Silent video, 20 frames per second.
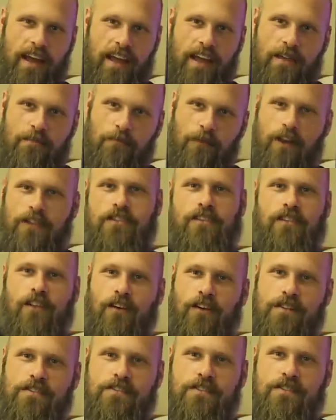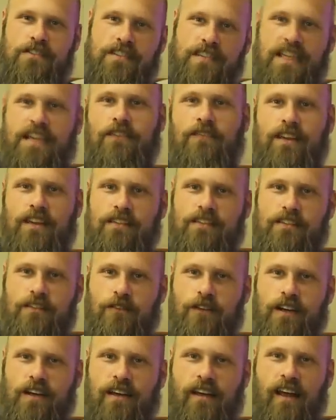a much larger T V
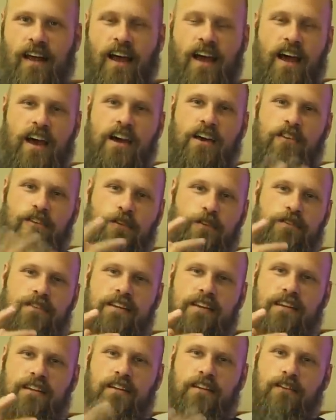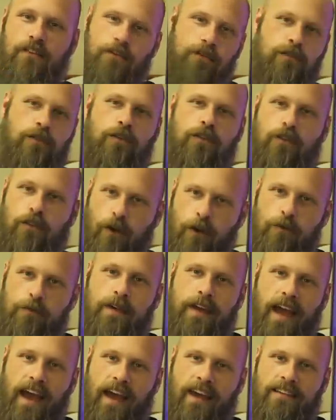screen using the Google
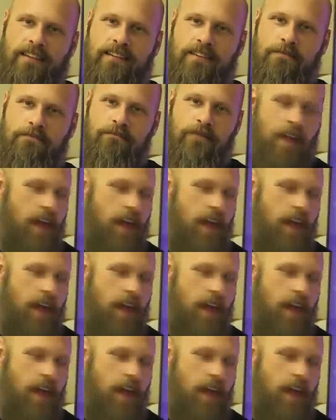Chromecast.